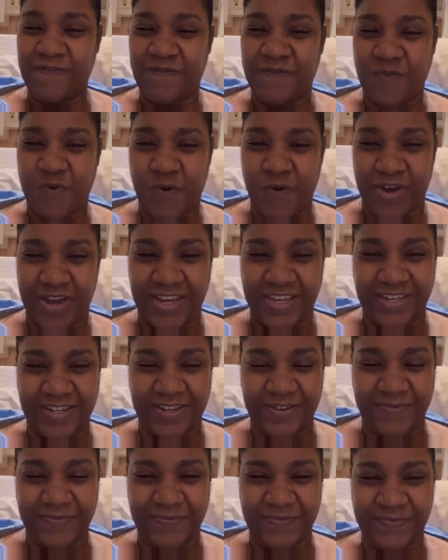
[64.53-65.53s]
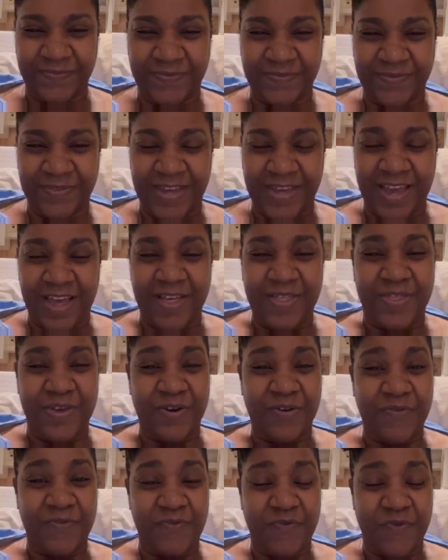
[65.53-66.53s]
void.
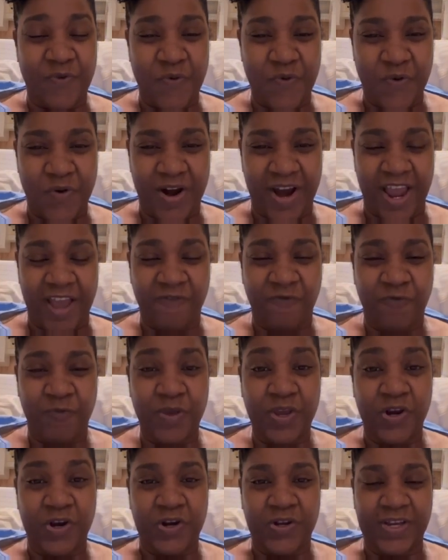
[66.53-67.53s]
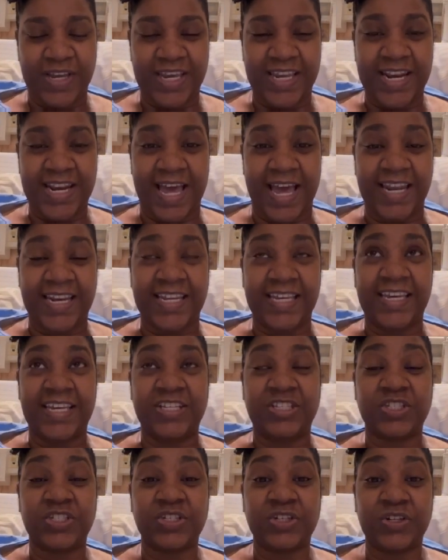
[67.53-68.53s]
Therefore, if we are looking at the
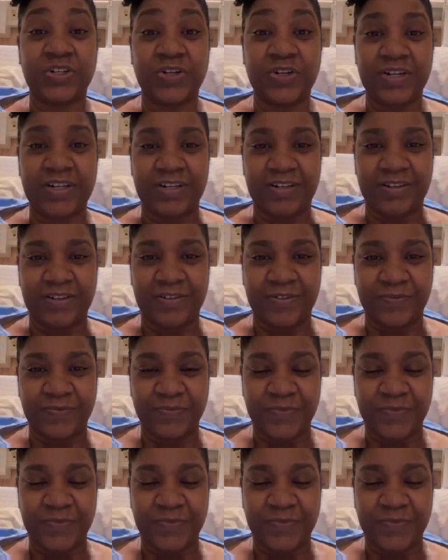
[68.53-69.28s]
eternal,